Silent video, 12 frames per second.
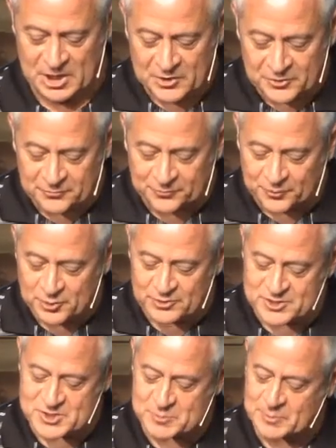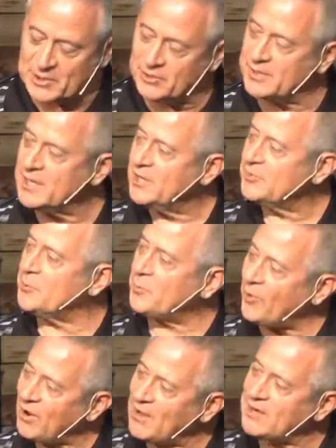The fruit of the Spirit, the
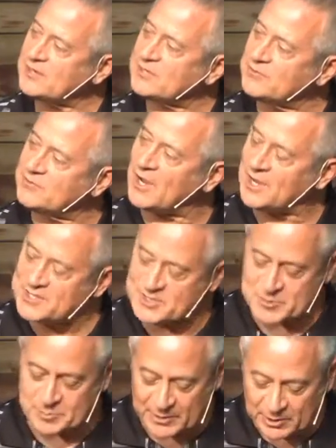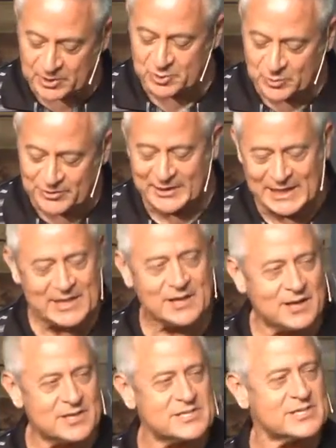product of God's Spirit within
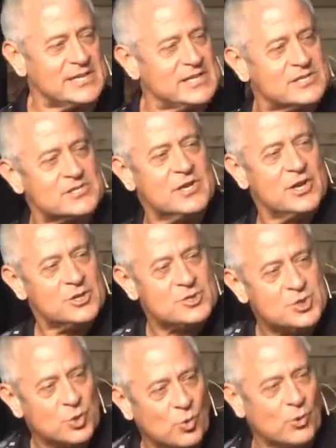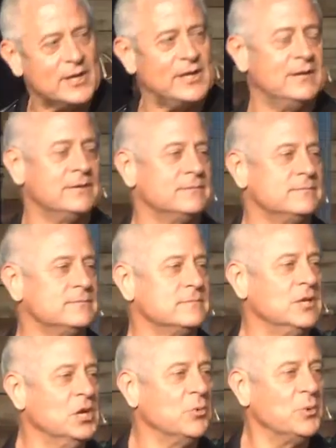us, is joy.
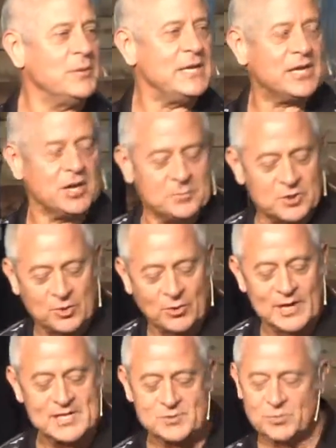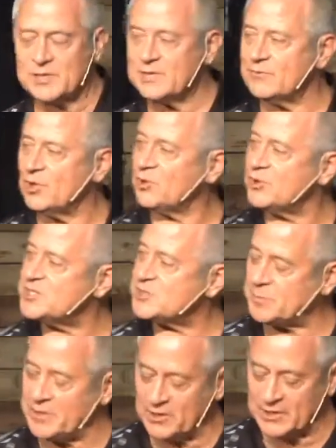When we come to Christ, we're given the Holy
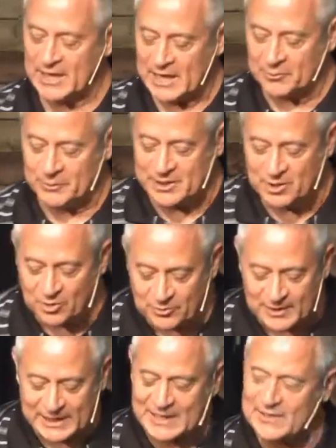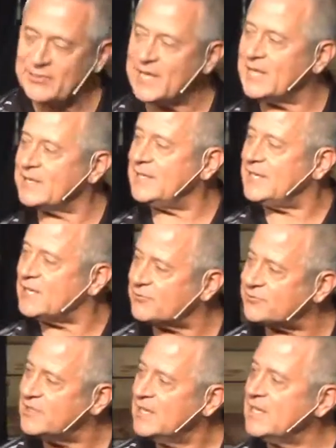Spirit, and we know that in that
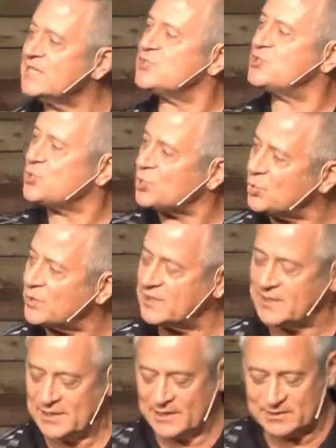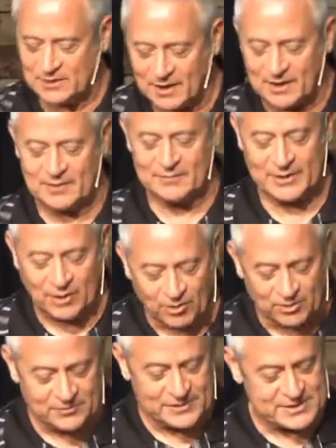gift is joy and love and
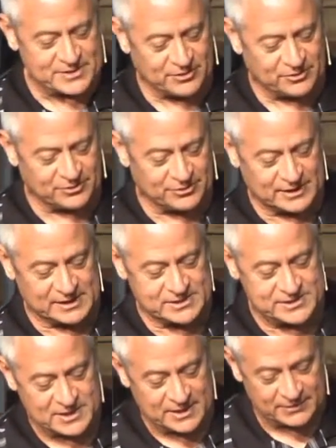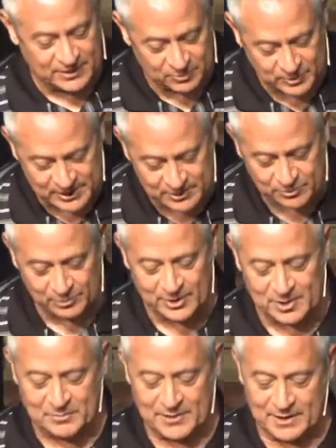all of these other things that we read
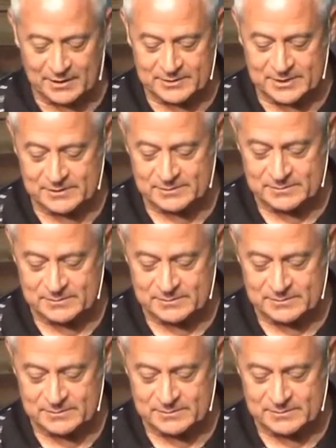about in,